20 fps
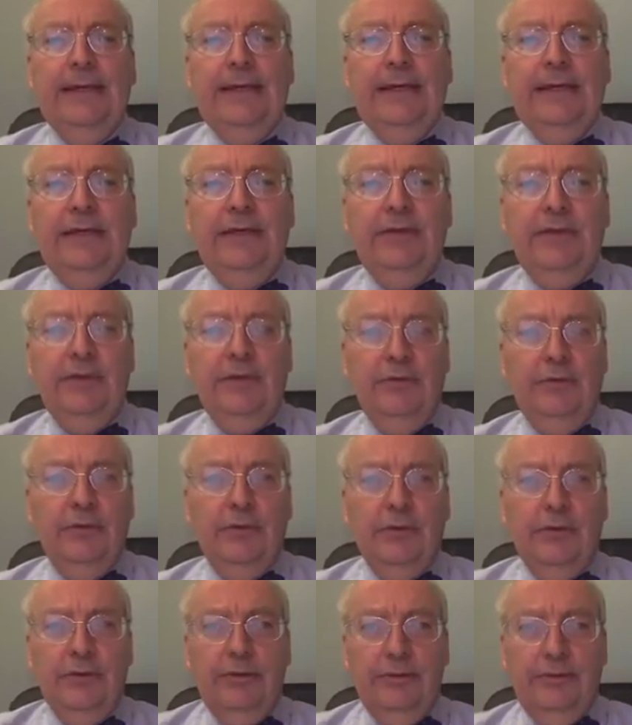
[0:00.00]
You can
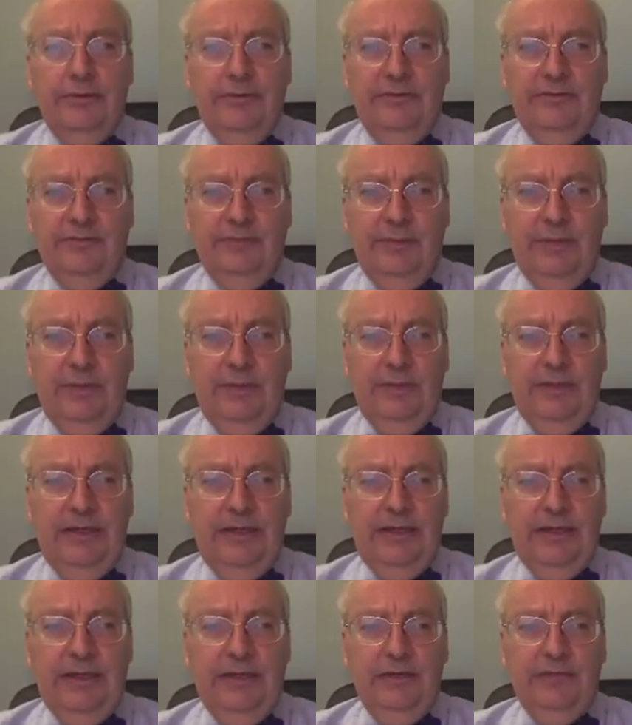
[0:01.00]
order this
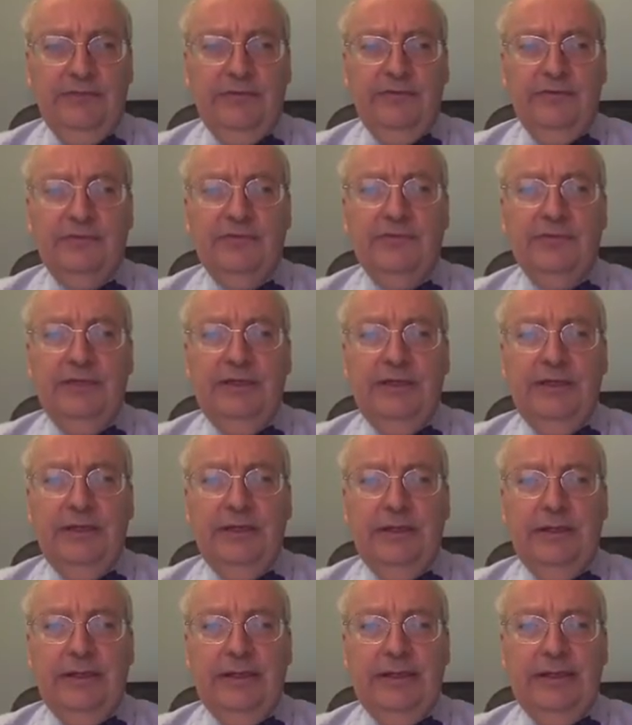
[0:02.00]
remedy, Aloe
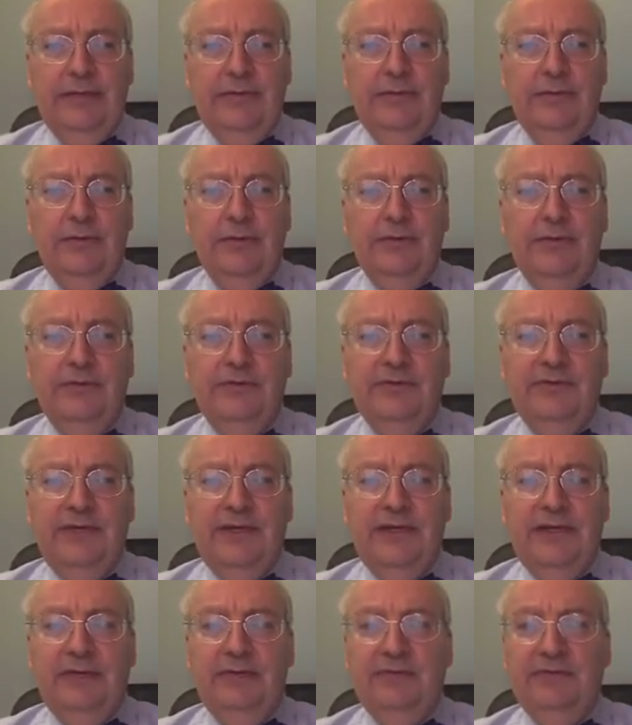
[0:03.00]
Scotrina, at
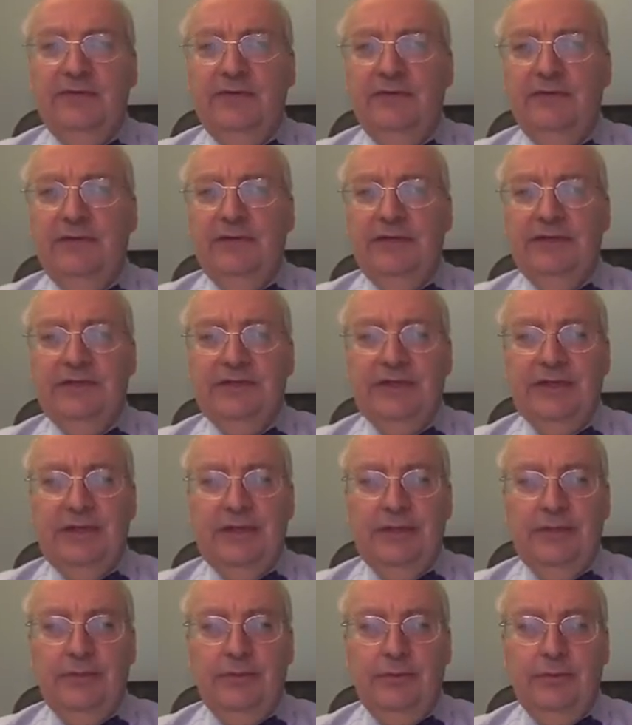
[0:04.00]

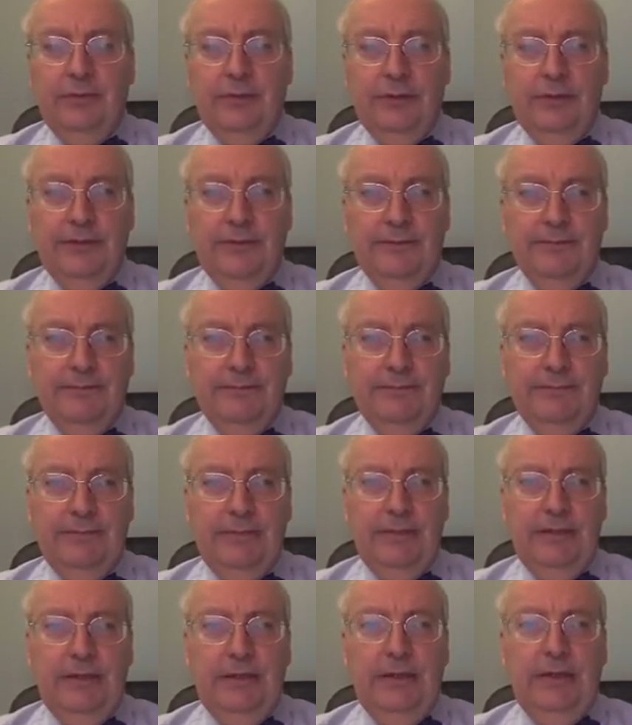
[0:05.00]
orders@amchof.org.
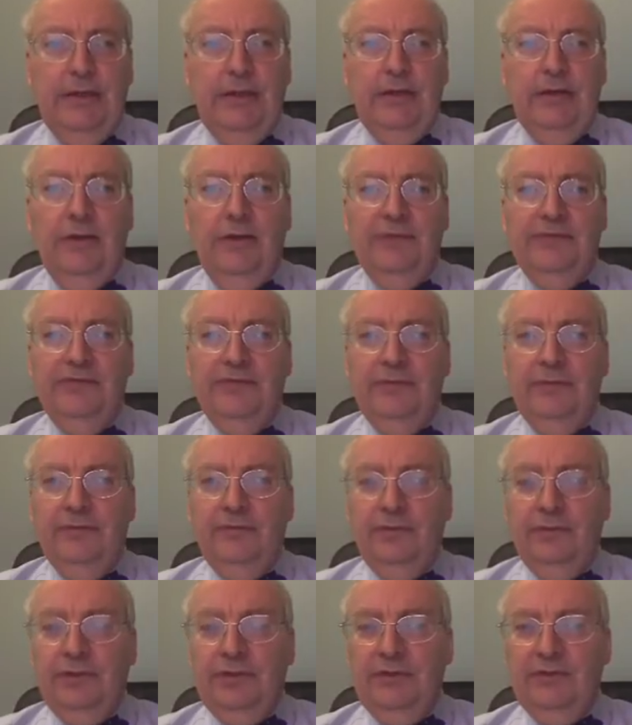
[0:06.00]
Also,
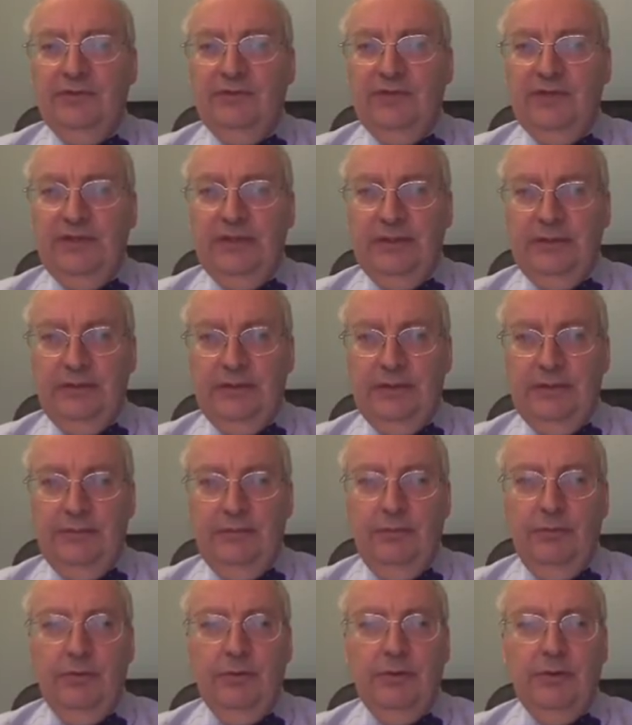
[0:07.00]
if you're interested in learning
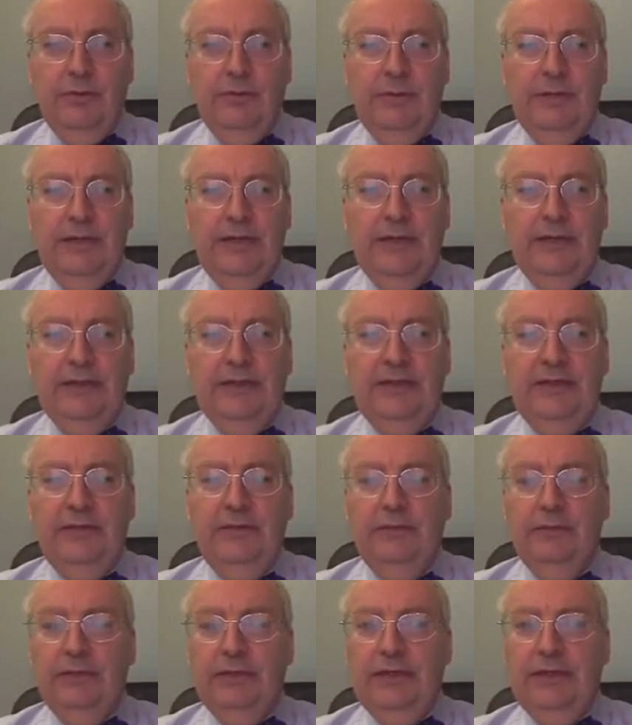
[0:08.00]
more about
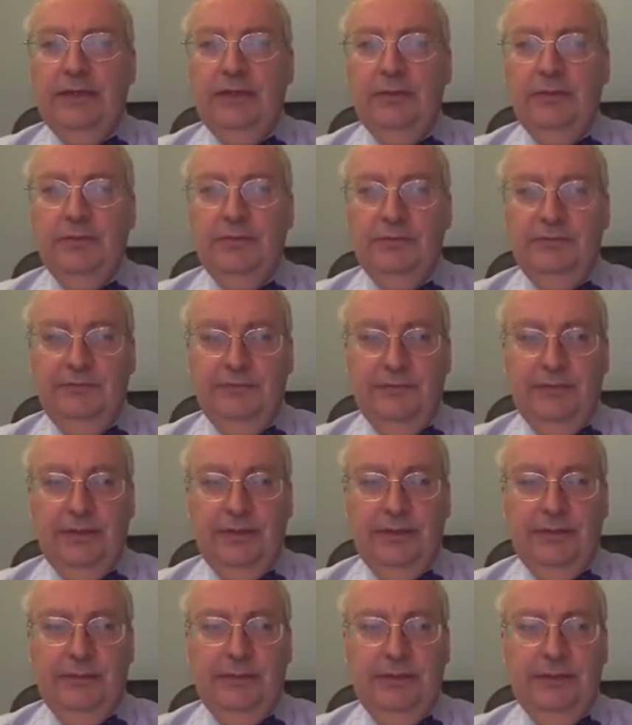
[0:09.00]
acute care
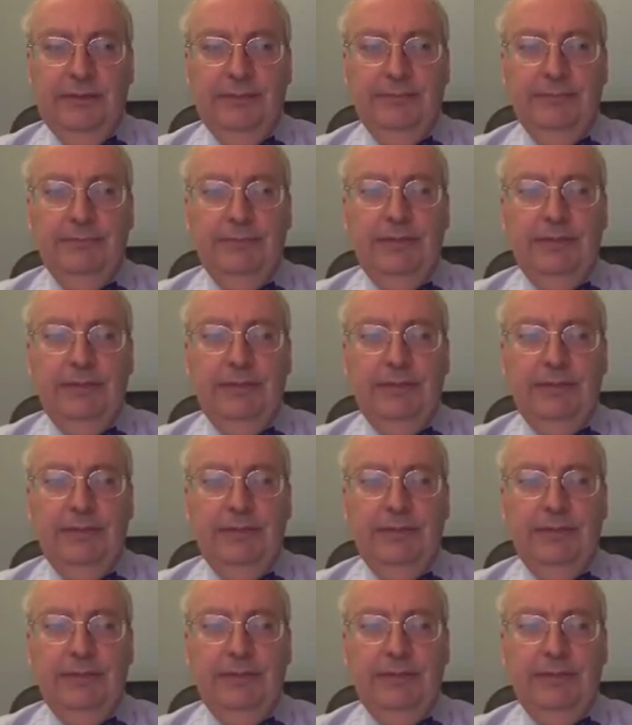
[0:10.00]
prescribing,